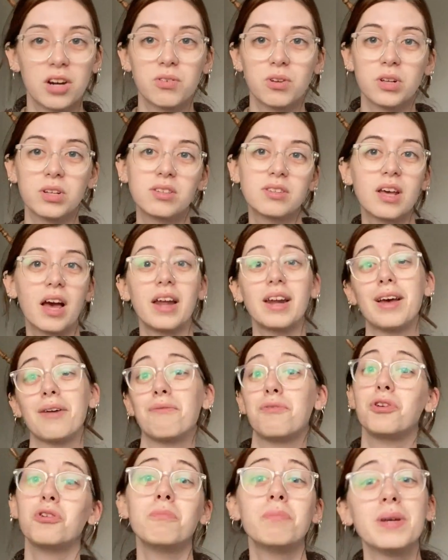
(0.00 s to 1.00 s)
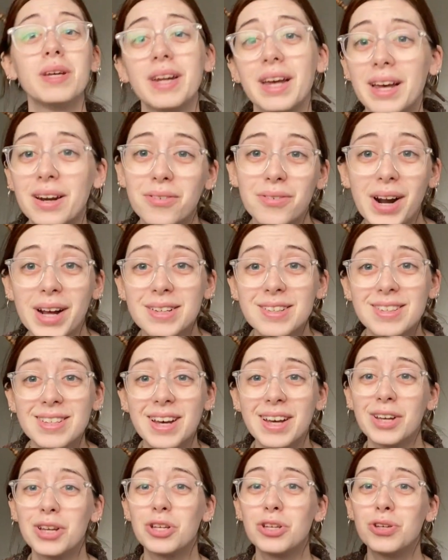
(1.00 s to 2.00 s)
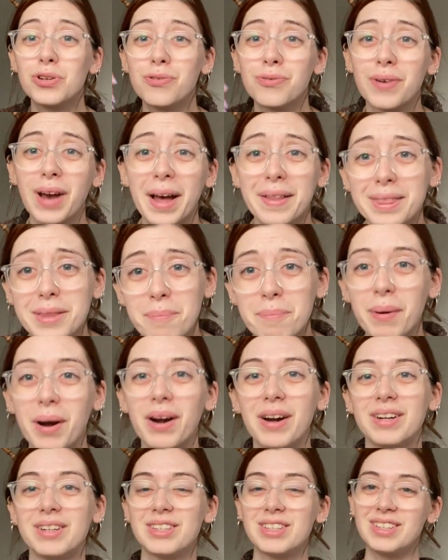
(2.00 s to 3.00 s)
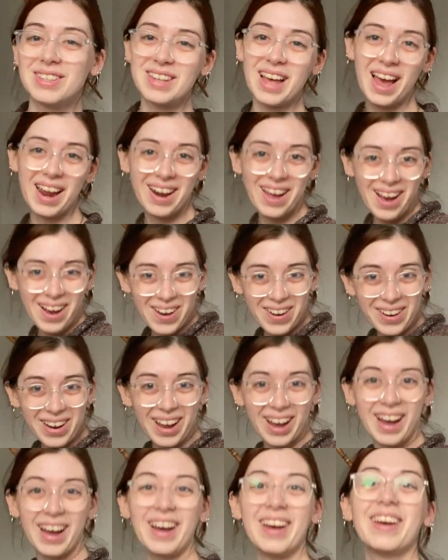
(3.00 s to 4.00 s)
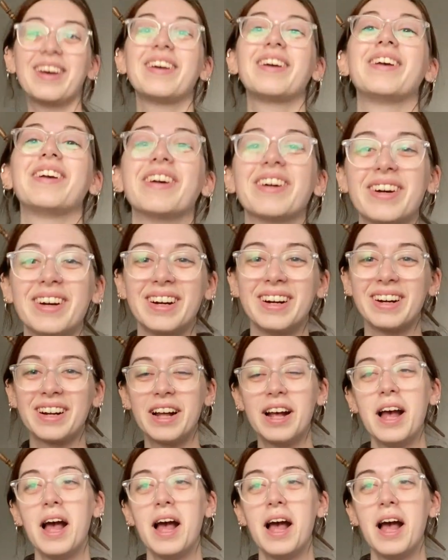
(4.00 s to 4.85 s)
Rowling said, if you beat anorexia, you've got the part. And she said, okay, cured.